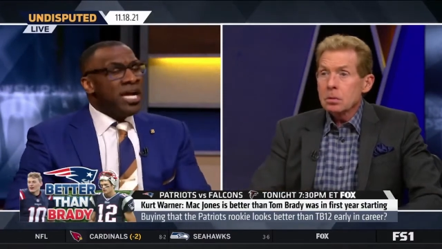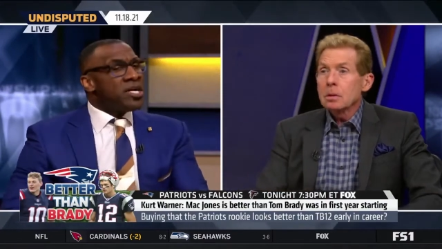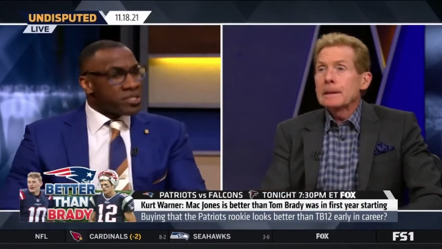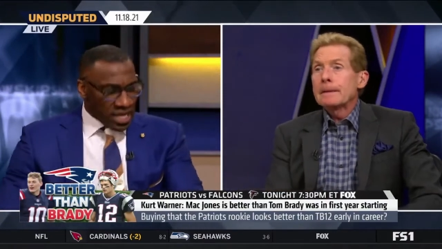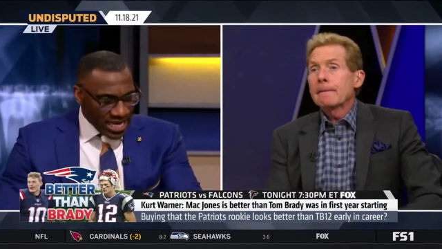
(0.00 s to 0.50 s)

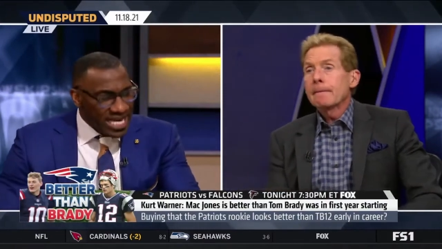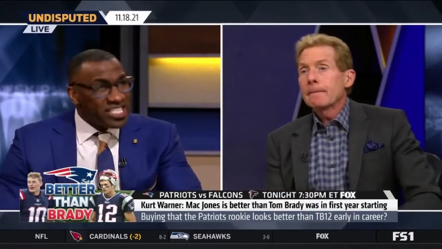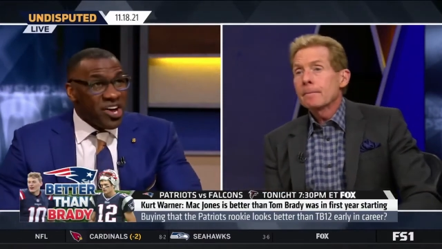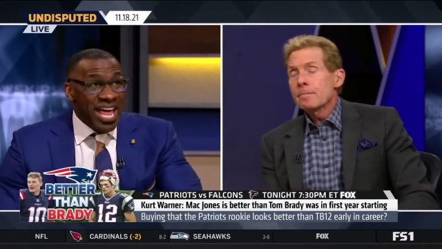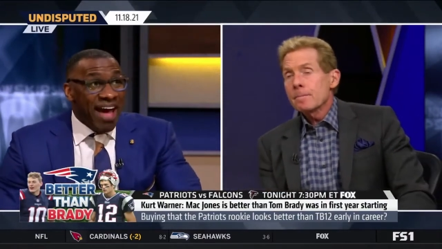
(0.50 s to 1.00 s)
Speaker 1: He's
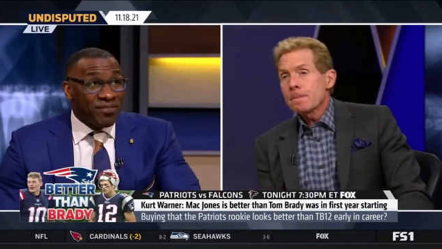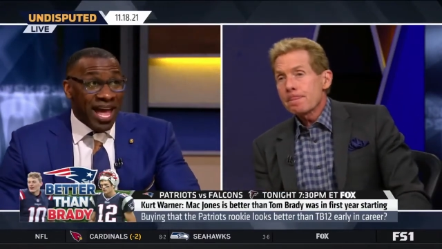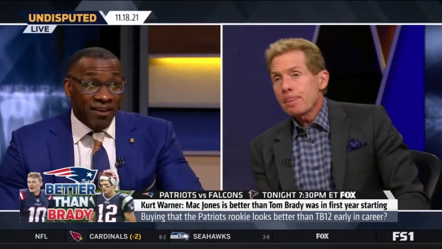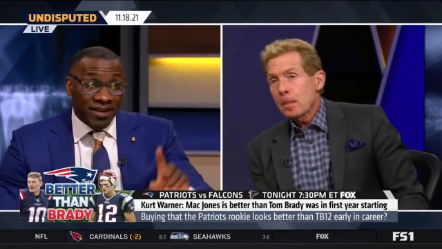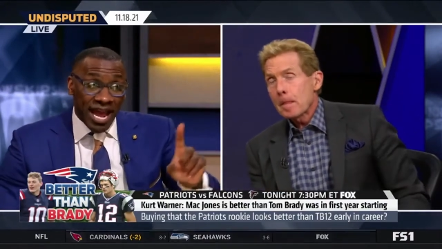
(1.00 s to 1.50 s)
going to have to
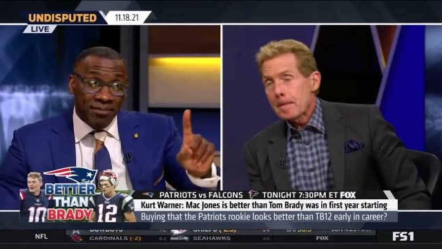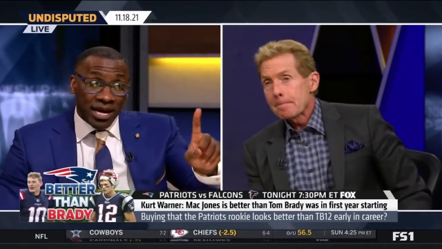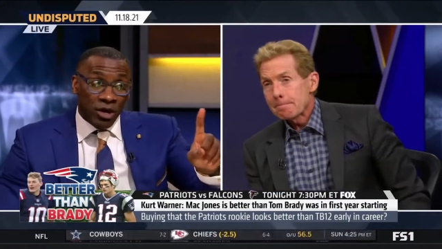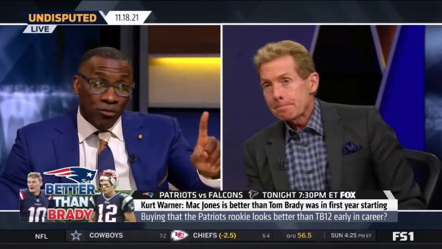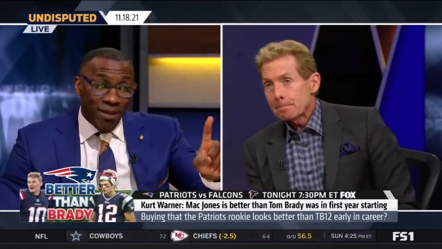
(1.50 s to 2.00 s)
have game. Now, I
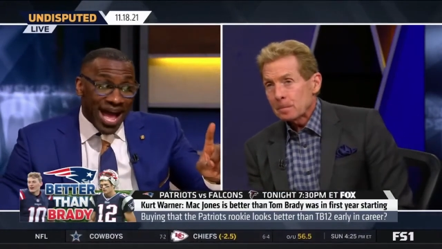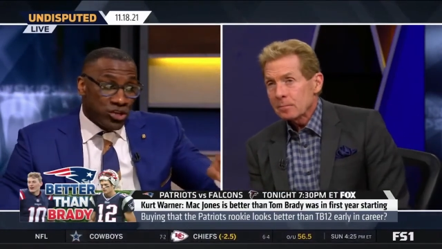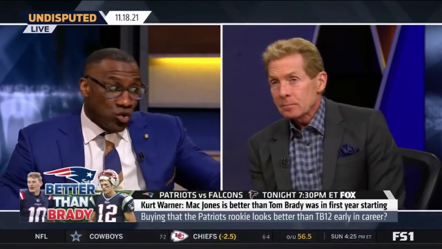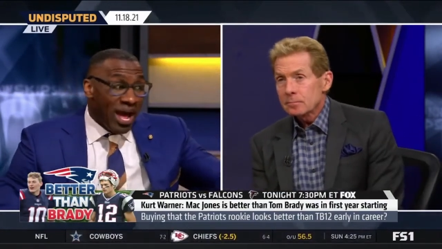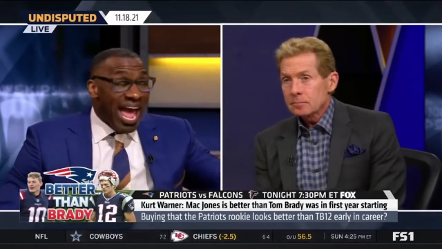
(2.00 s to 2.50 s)
can remind
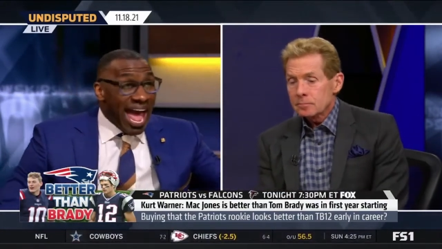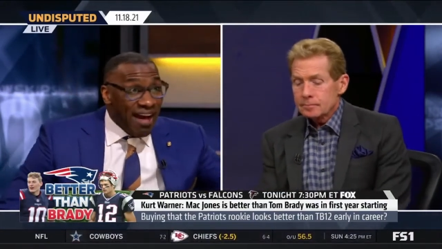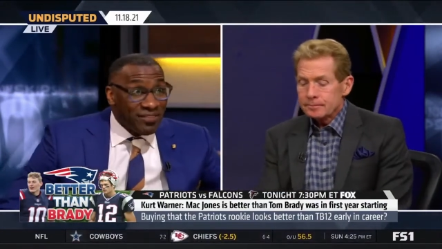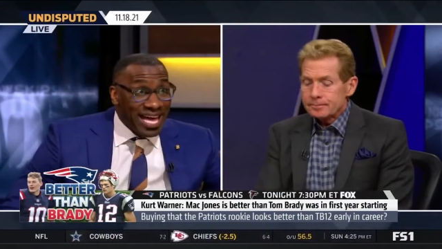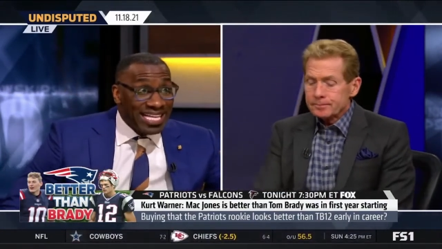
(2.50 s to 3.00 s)
you,
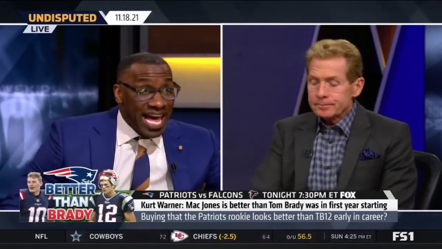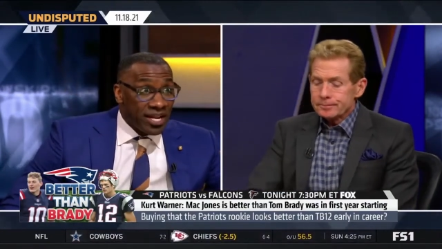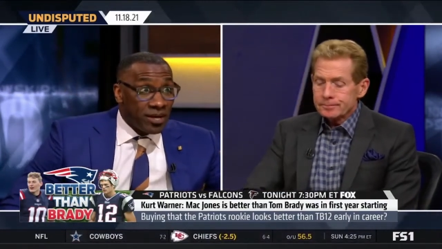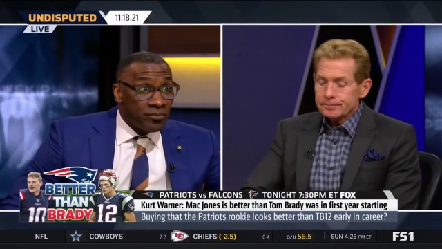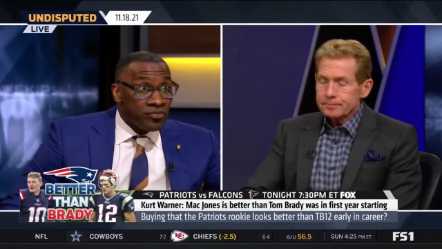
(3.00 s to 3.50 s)
after Atlanta,
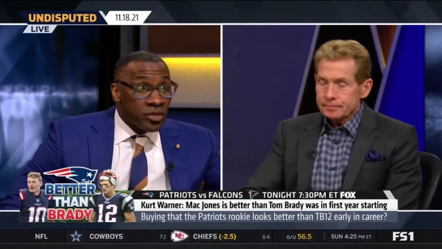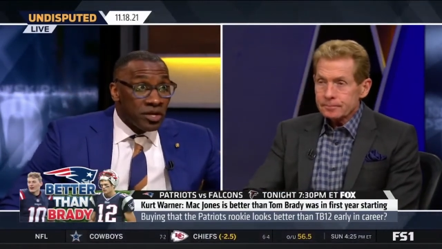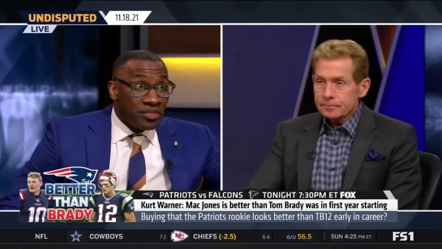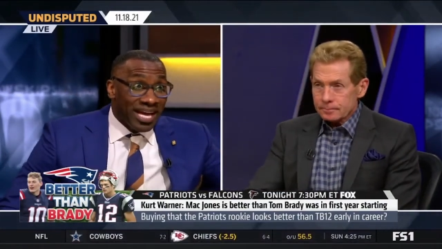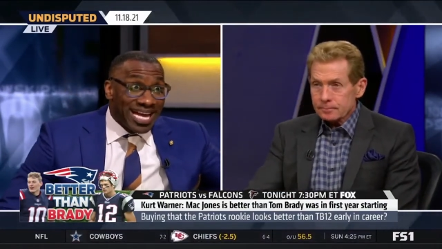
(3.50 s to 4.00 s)

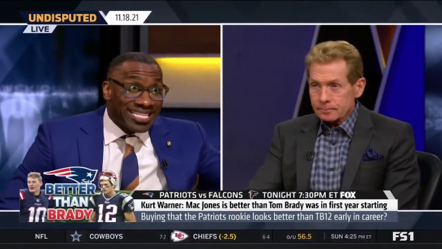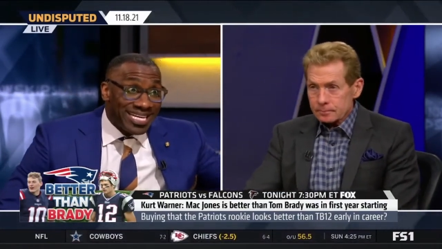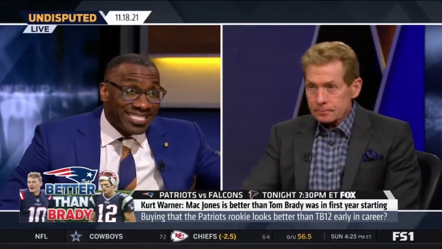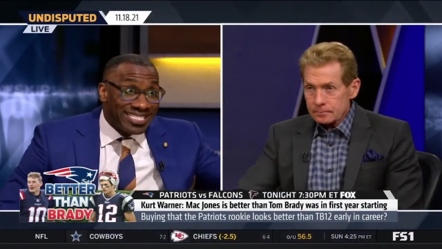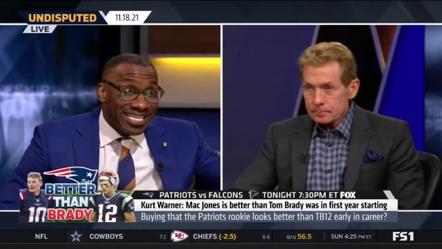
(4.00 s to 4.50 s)
they got
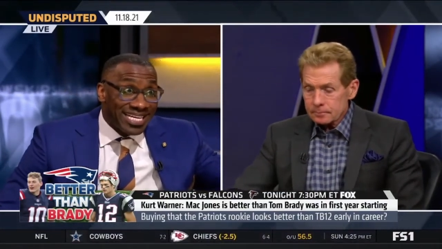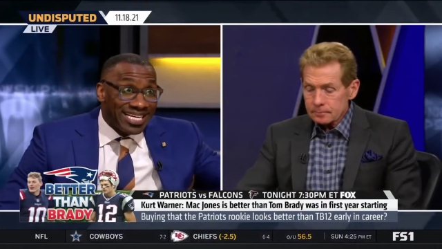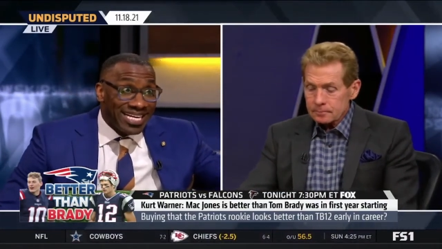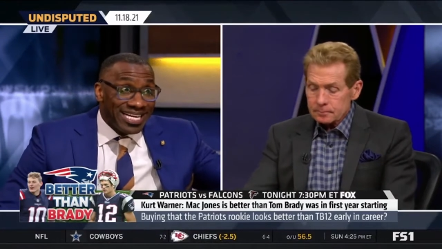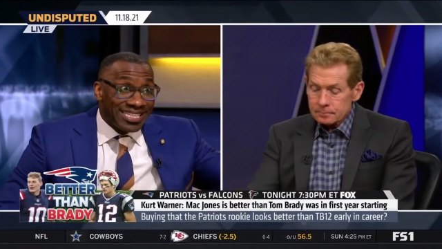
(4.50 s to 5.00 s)
Tennessee.
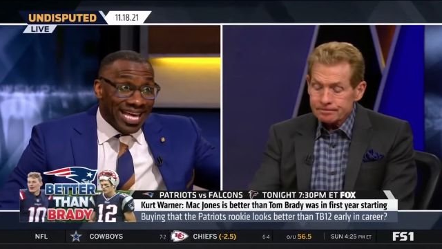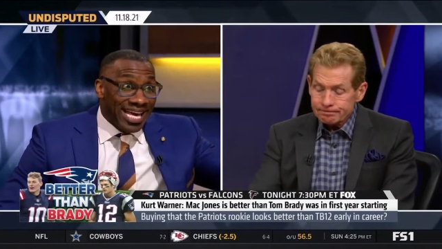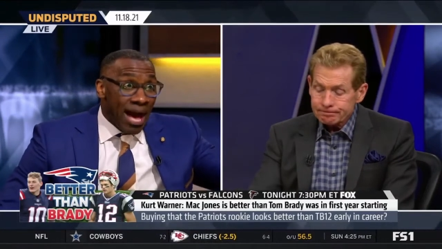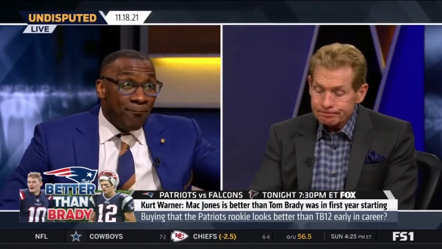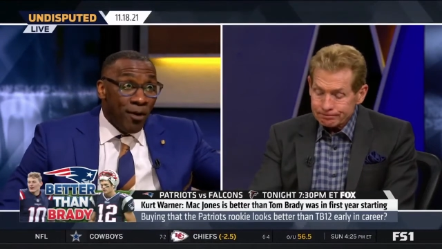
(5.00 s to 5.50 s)
They
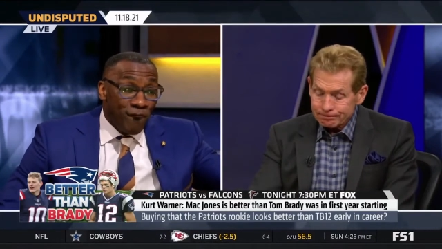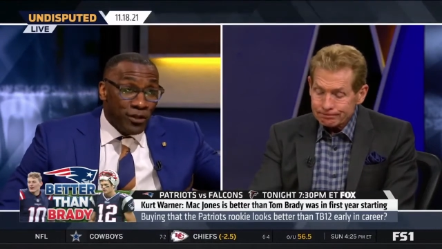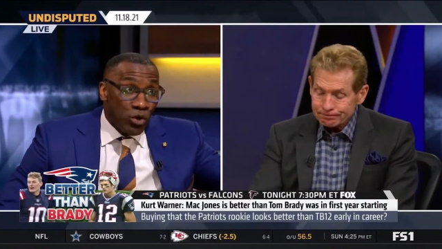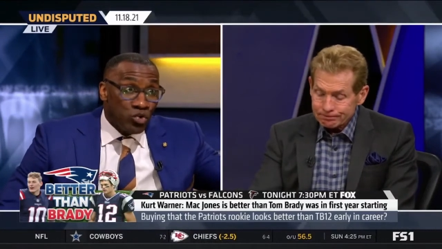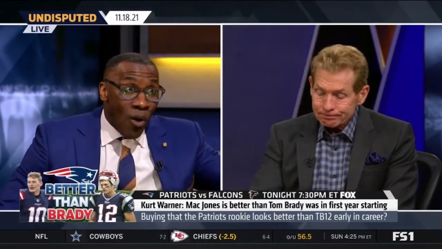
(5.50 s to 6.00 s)
got Buffalo
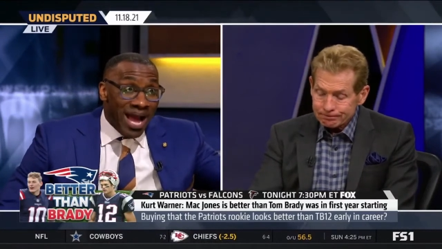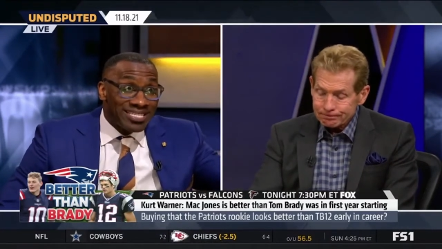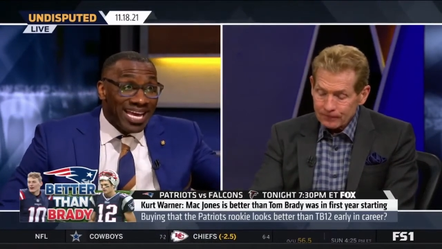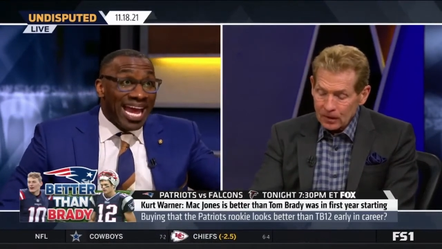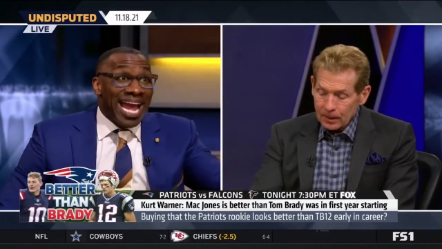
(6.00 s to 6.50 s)
twice,
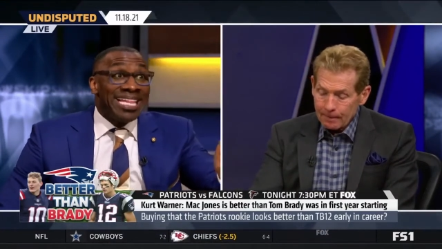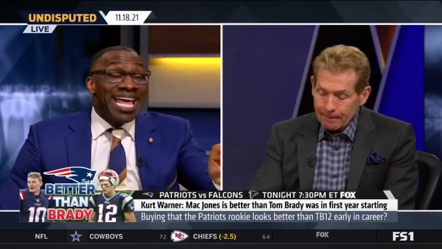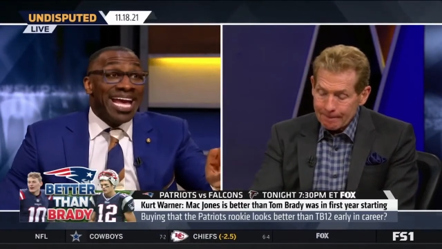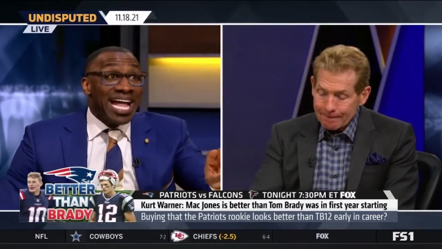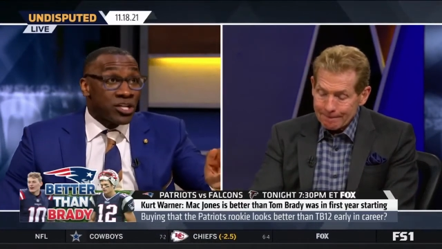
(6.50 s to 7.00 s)
and they
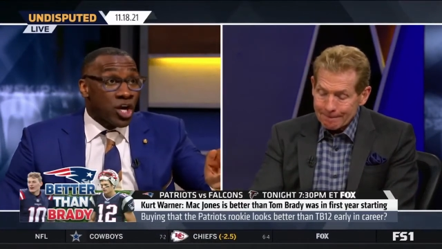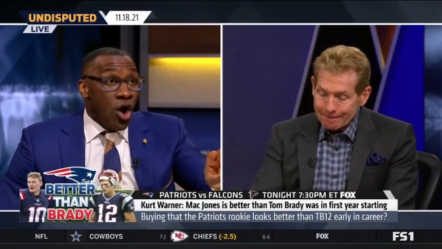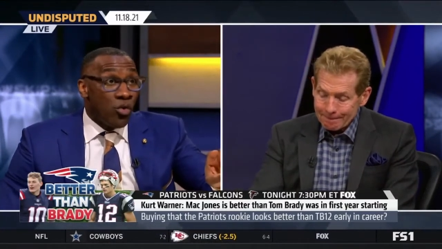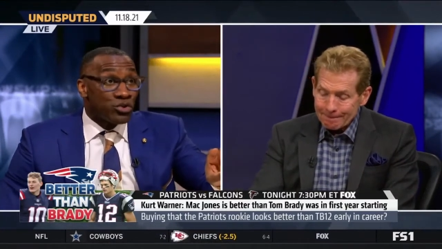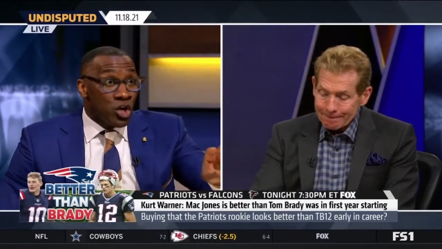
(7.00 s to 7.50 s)
got the
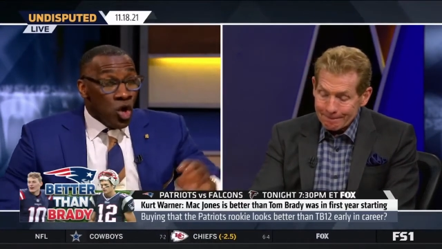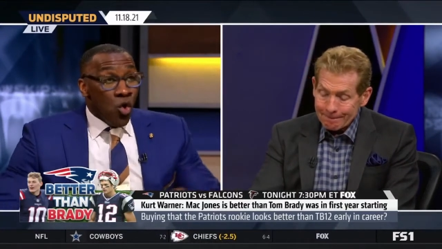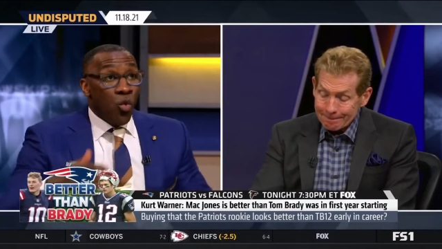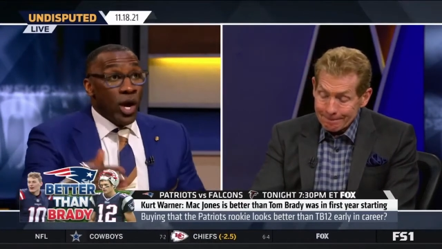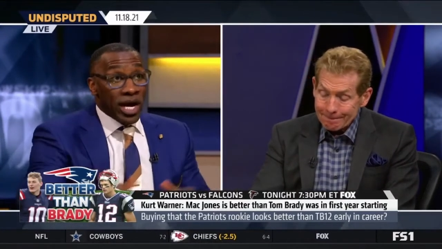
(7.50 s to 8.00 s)
Colts. Mm-hmm.
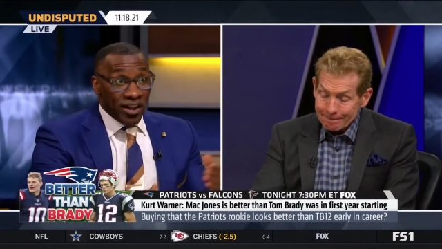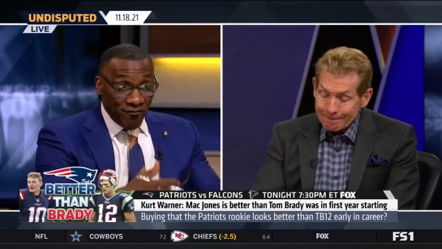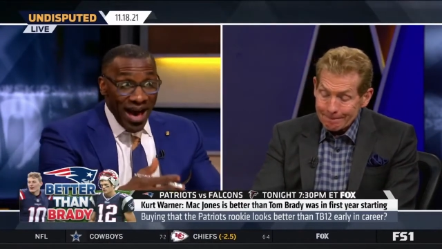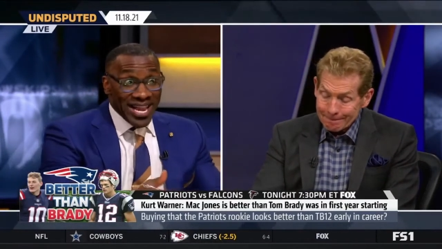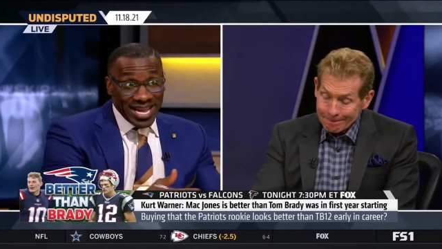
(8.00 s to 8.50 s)
We're going to
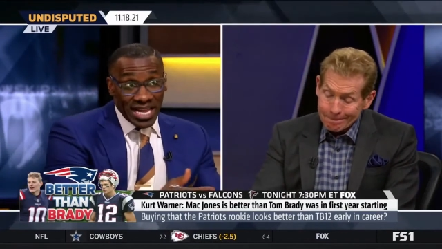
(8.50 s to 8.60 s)
find out a